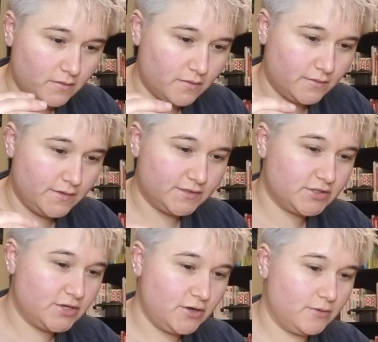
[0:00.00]
this
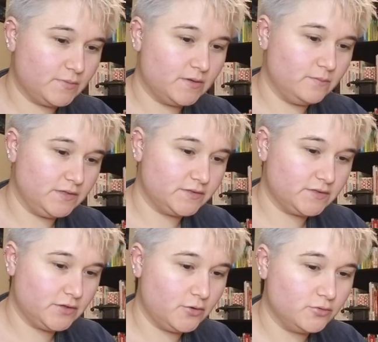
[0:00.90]
term can be
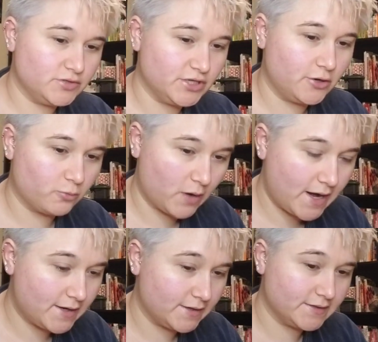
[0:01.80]
so
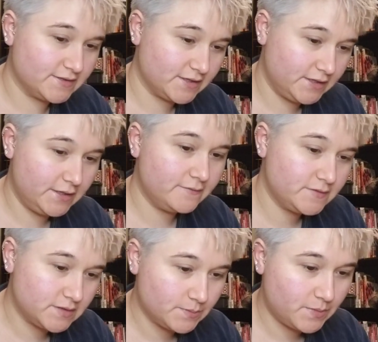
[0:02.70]
degrading is it gives
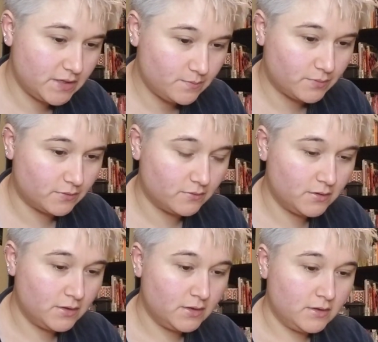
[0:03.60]
the people,
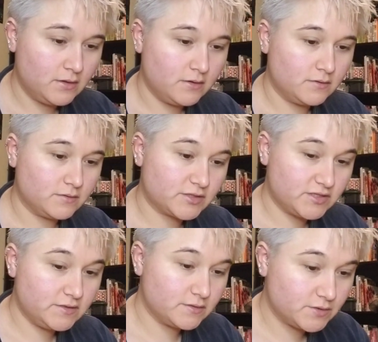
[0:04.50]

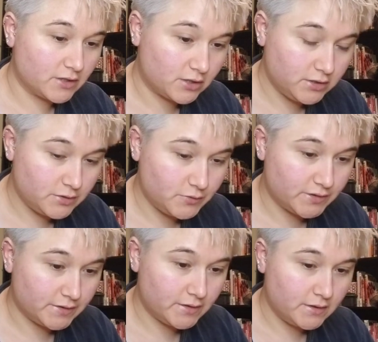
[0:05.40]
systems
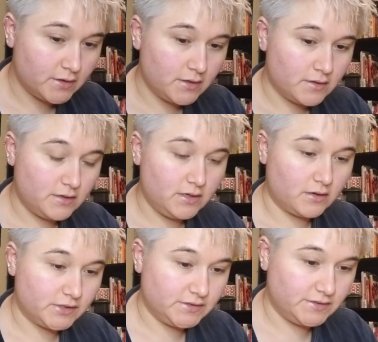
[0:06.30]
included, the
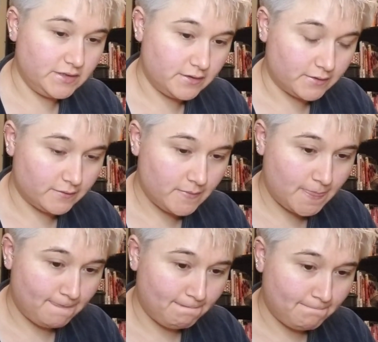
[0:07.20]
idea
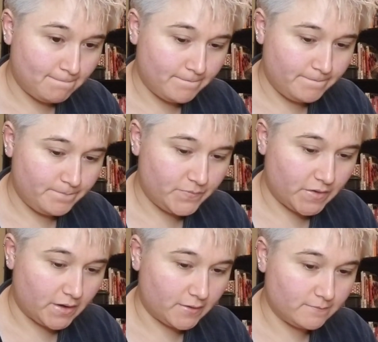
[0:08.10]

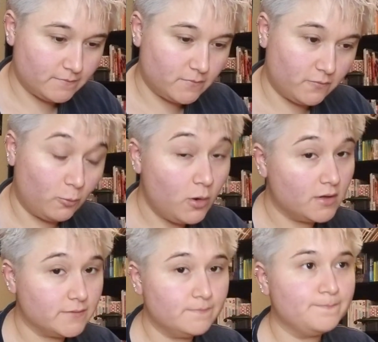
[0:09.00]
that,
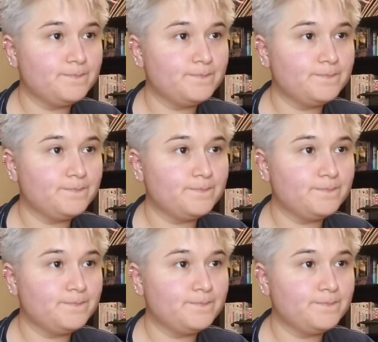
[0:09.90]
one,